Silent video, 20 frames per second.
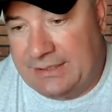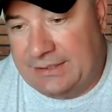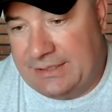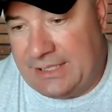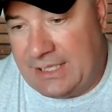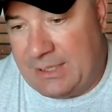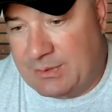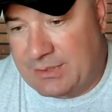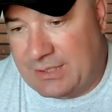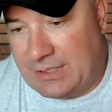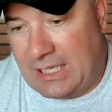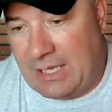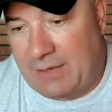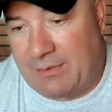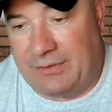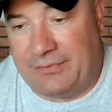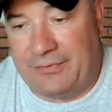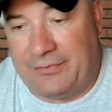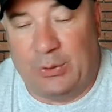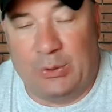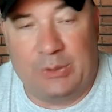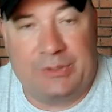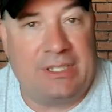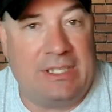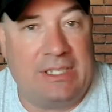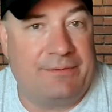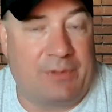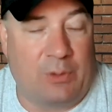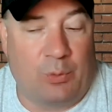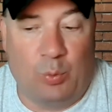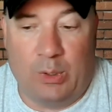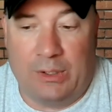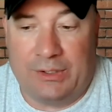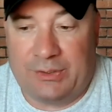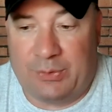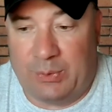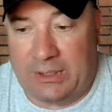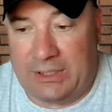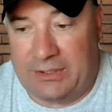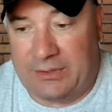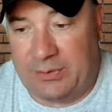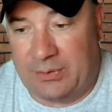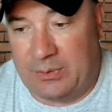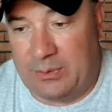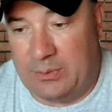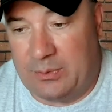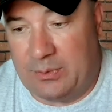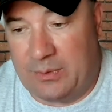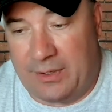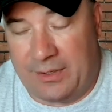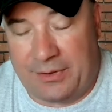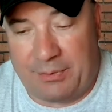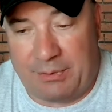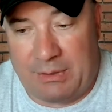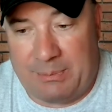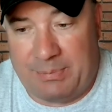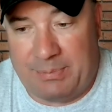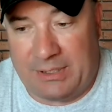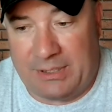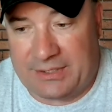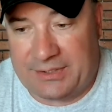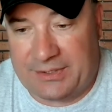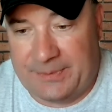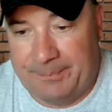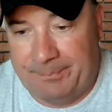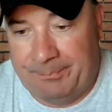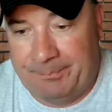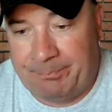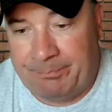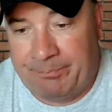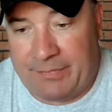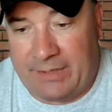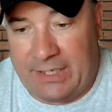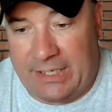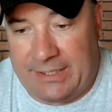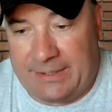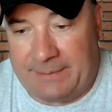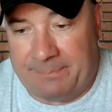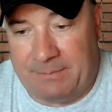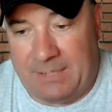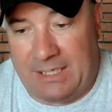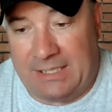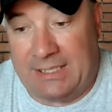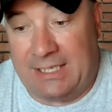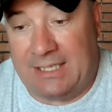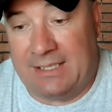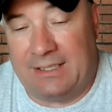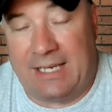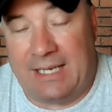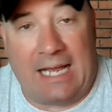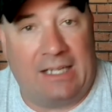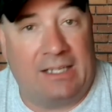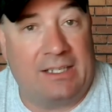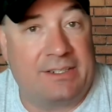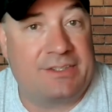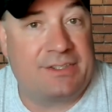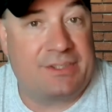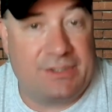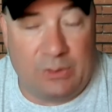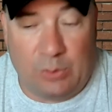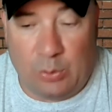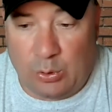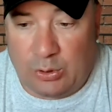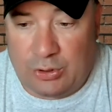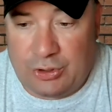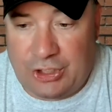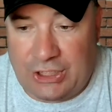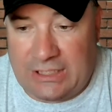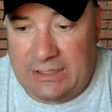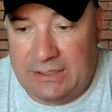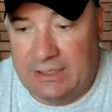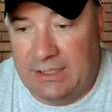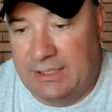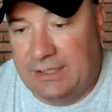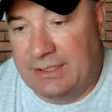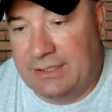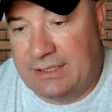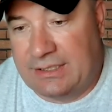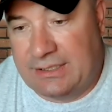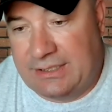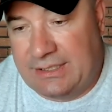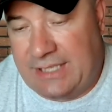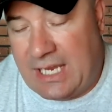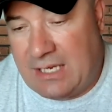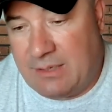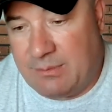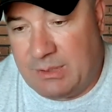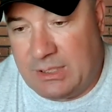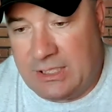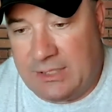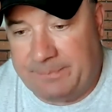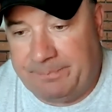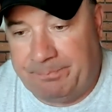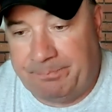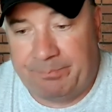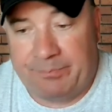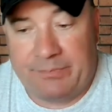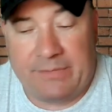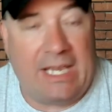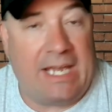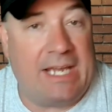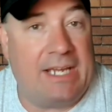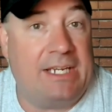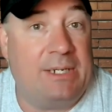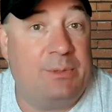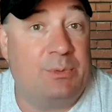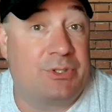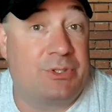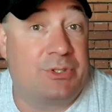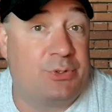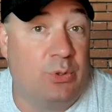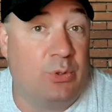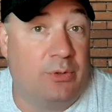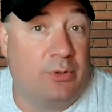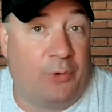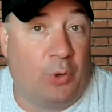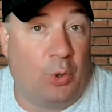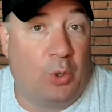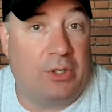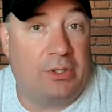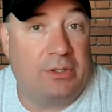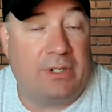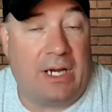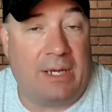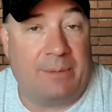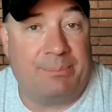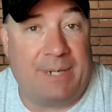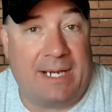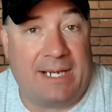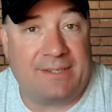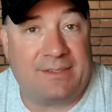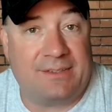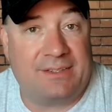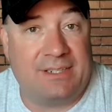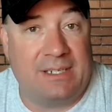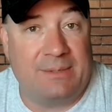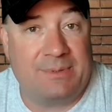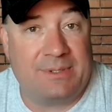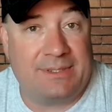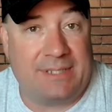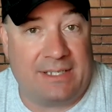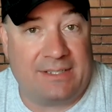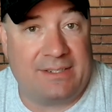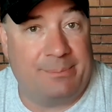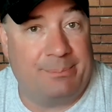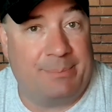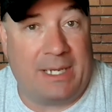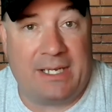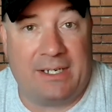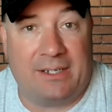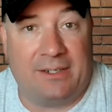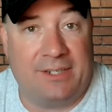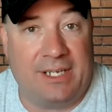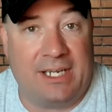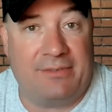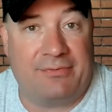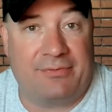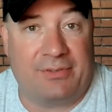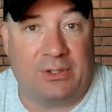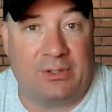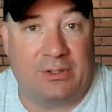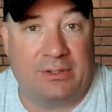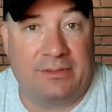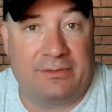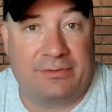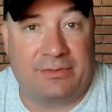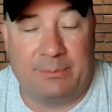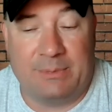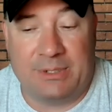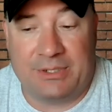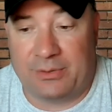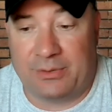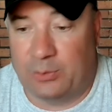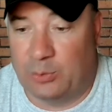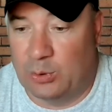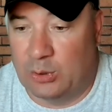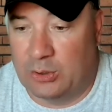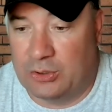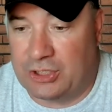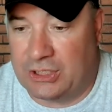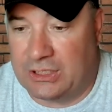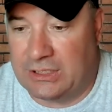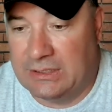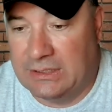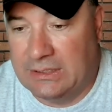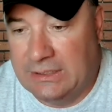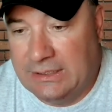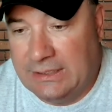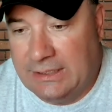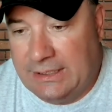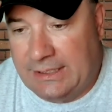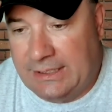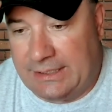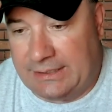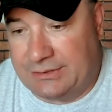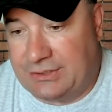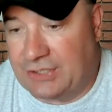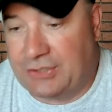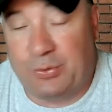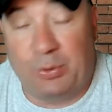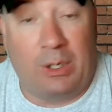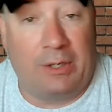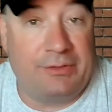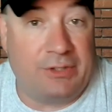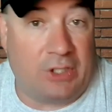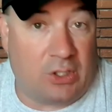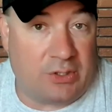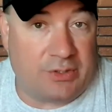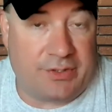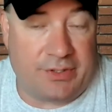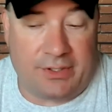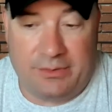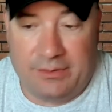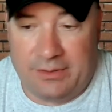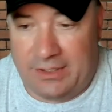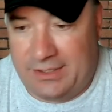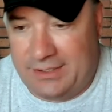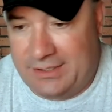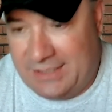He was 11 of 14 for 122, the three picks. And then Alex Orji came in. He was 2 of 4 on pass attempts. That's a banner day for Mr. Orji. Just 12 yards, though.